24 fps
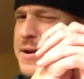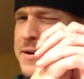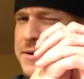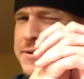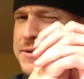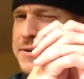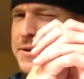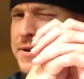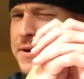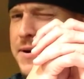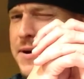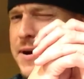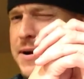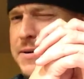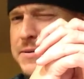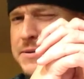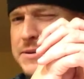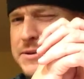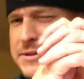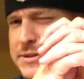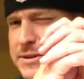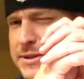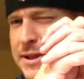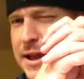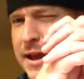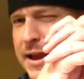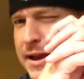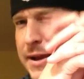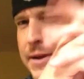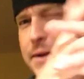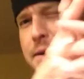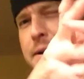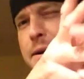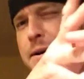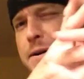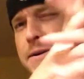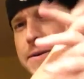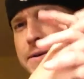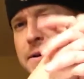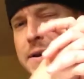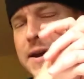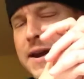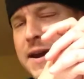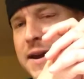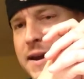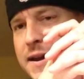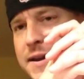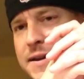So I was like, oh,
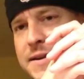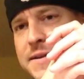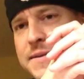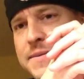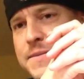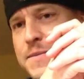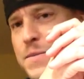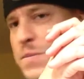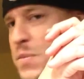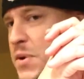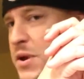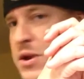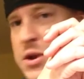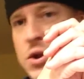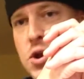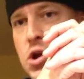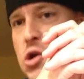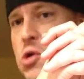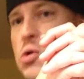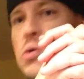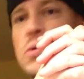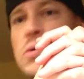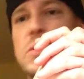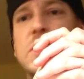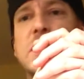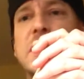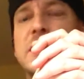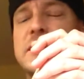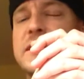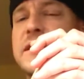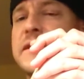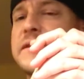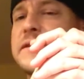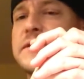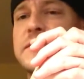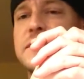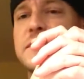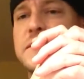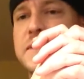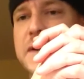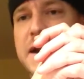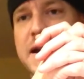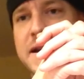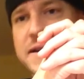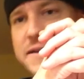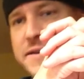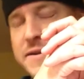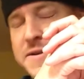okay. But no, it doesn't do
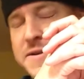that.